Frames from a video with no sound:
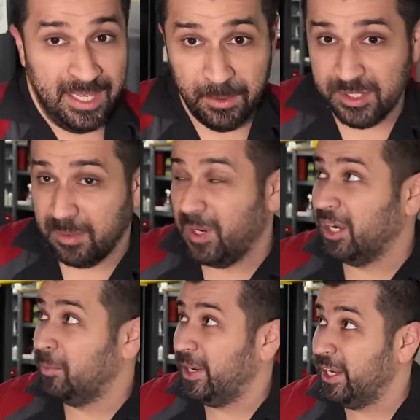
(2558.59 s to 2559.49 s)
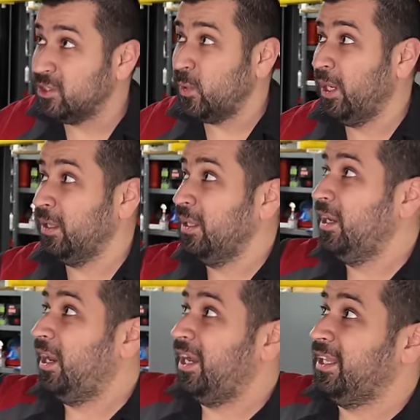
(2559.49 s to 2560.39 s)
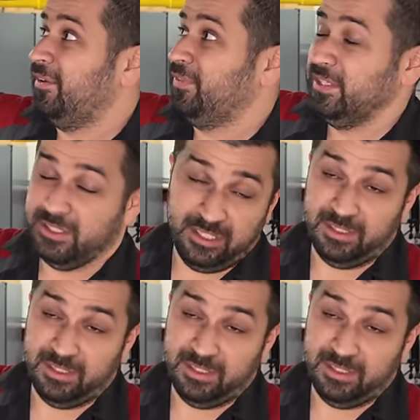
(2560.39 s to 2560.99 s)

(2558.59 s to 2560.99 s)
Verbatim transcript: and that was the parking brake as well. I love this.